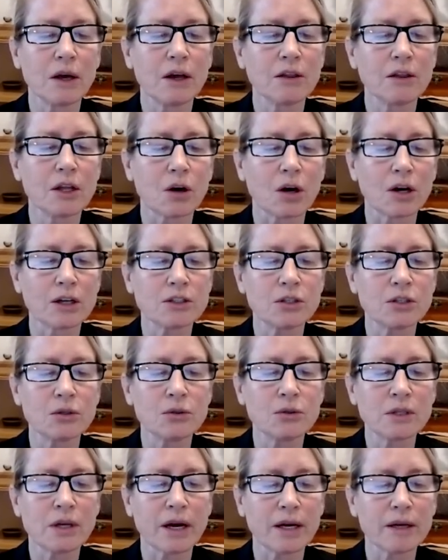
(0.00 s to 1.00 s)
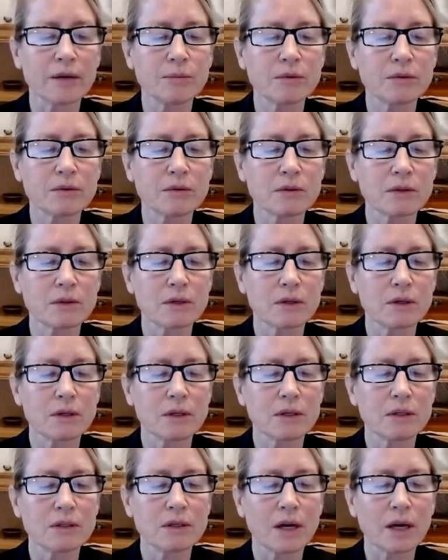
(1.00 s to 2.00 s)
There are two types,
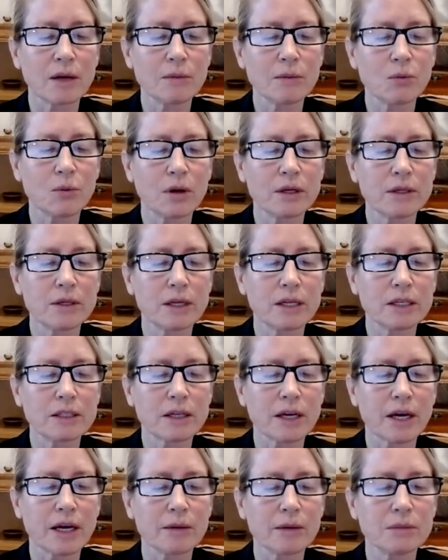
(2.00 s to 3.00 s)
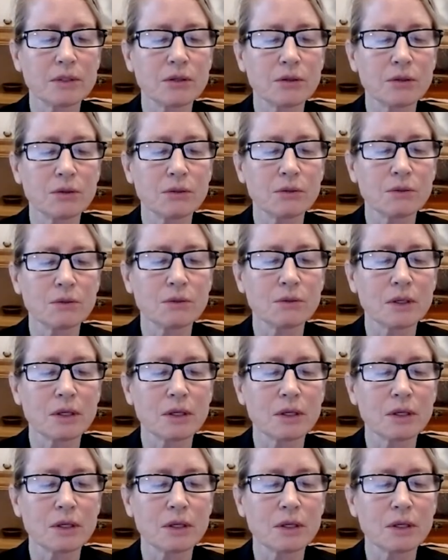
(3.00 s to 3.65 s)
type 1 and type 2.